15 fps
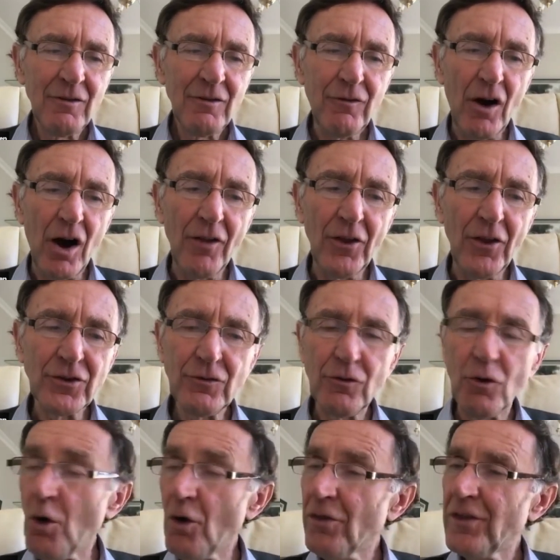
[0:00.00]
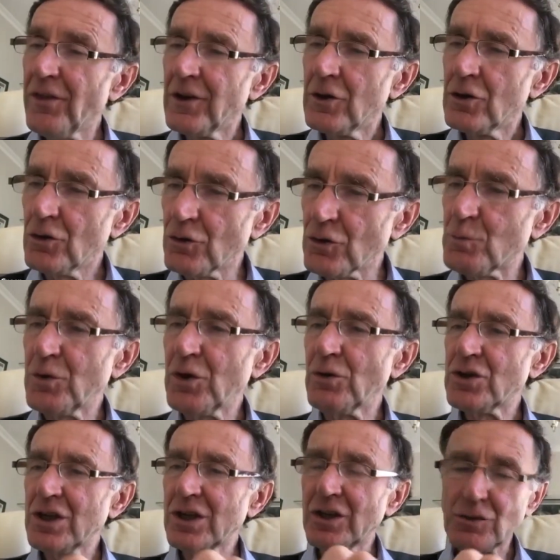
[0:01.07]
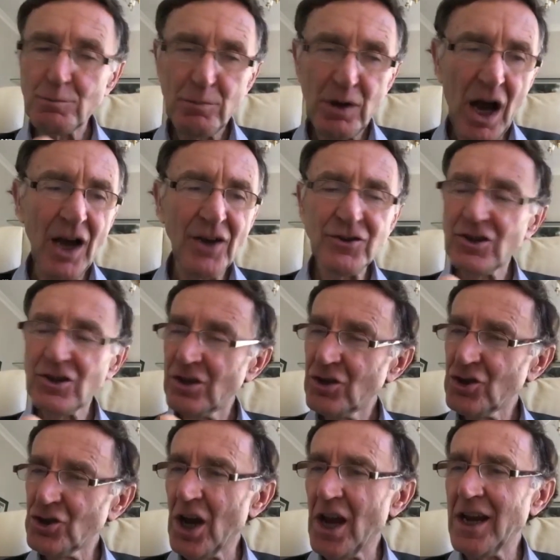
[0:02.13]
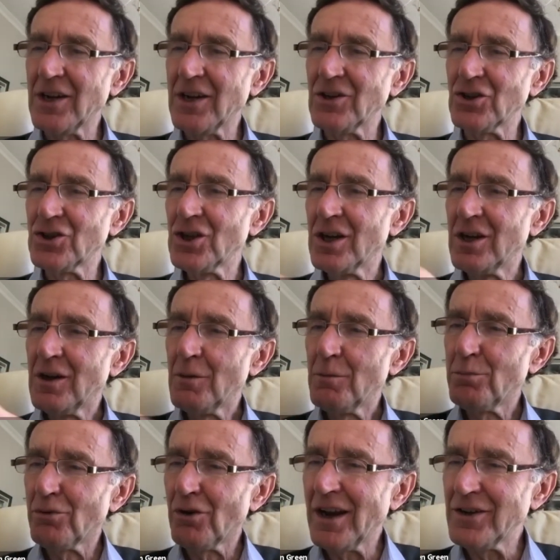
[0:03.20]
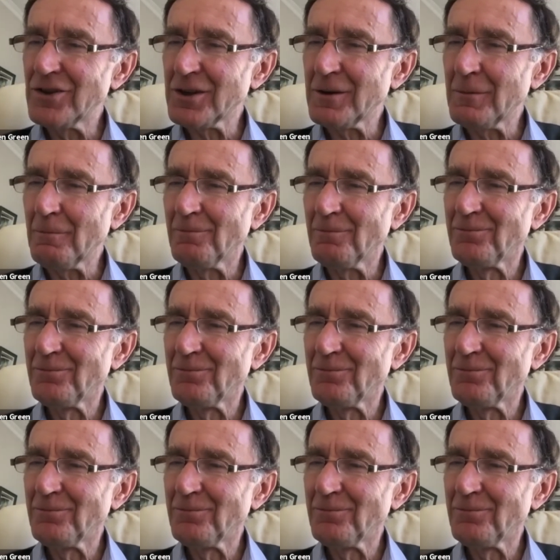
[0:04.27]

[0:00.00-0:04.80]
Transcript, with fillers: fathers forth whose beauty is past change, praise him.